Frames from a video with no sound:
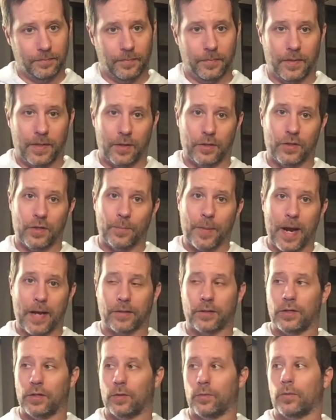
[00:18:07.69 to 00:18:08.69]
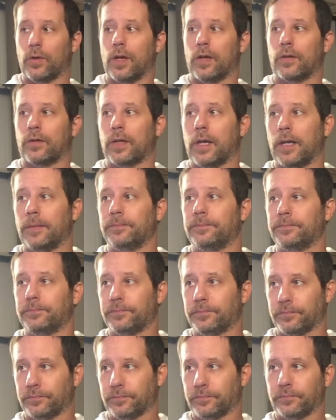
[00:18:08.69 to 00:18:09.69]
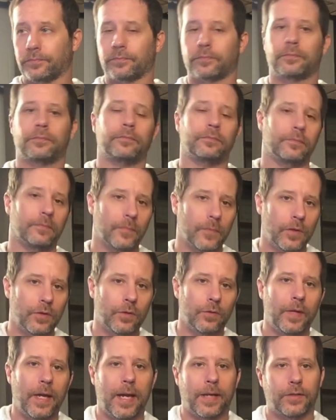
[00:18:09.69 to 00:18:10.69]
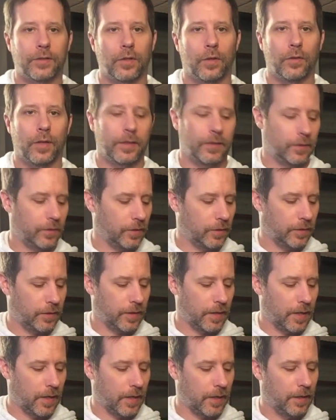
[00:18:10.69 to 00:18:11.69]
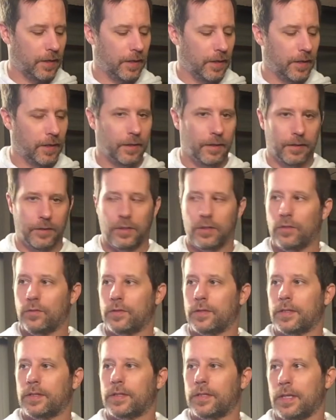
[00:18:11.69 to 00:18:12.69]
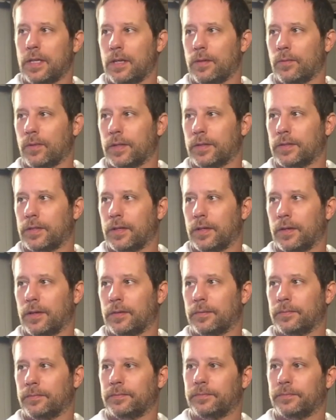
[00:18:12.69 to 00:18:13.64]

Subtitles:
D. There's your back to your root, okay? So yeah, so let's just let's use the C once here.